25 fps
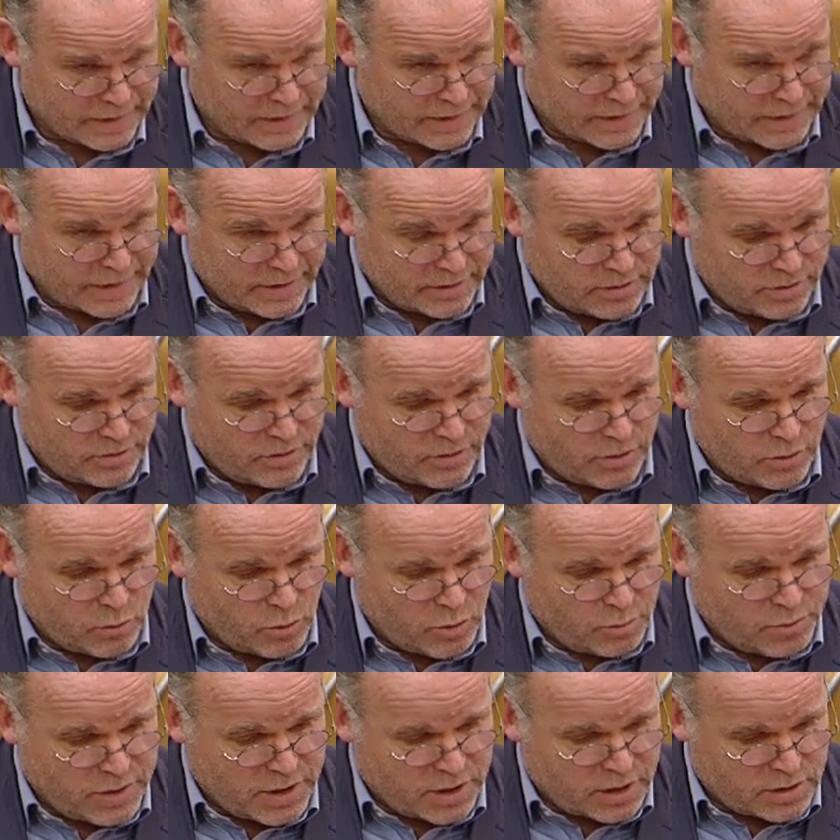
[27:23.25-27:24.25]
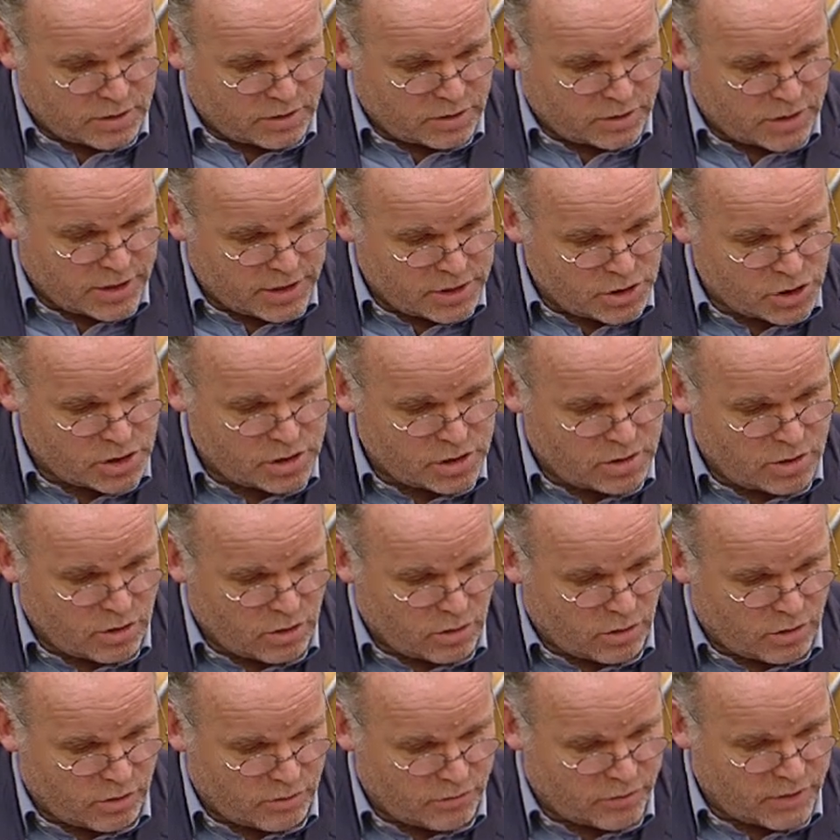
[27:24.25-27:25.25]
indicated that there would be a
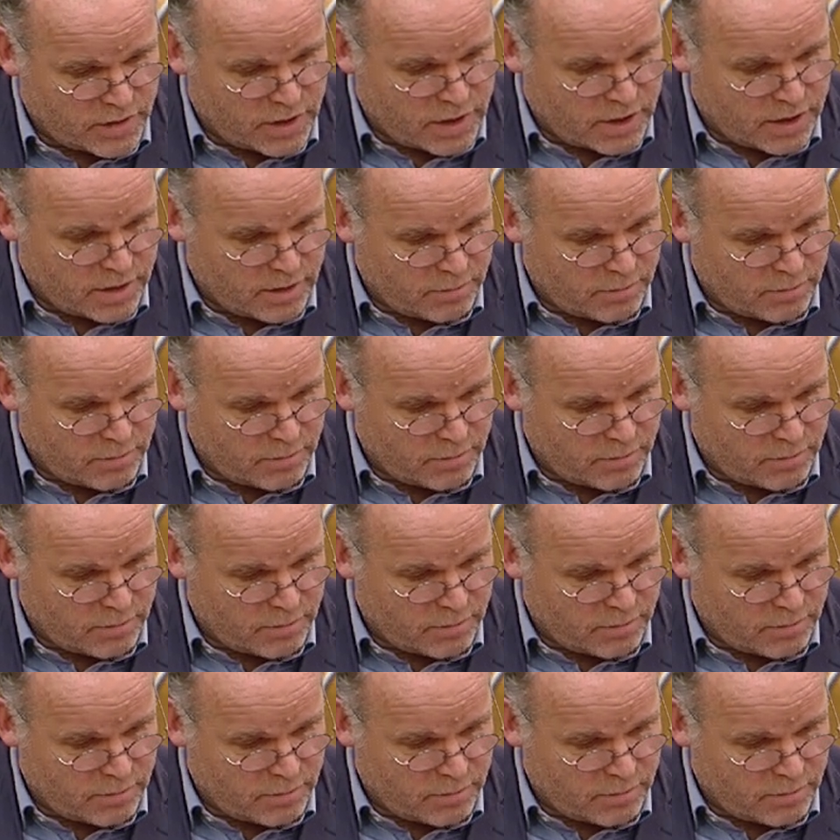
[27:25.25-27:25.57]
creation of